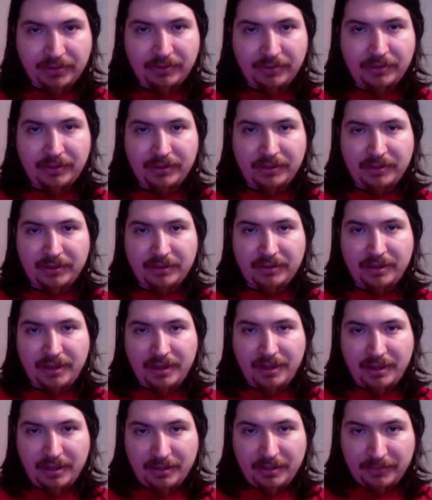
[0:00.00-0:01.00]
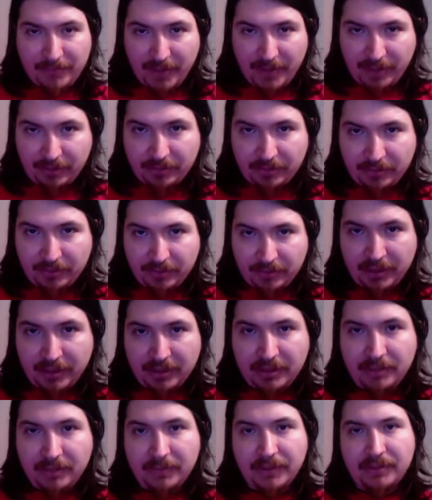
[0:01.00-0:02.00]
you within
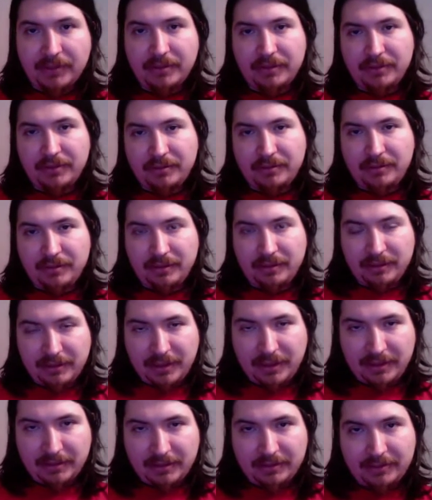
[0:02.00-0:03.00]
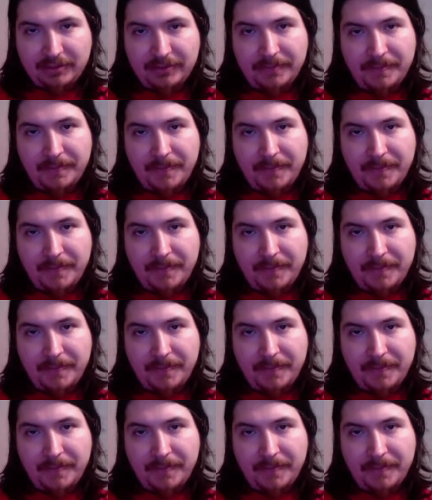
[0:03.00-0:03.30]
macroeconomics in class.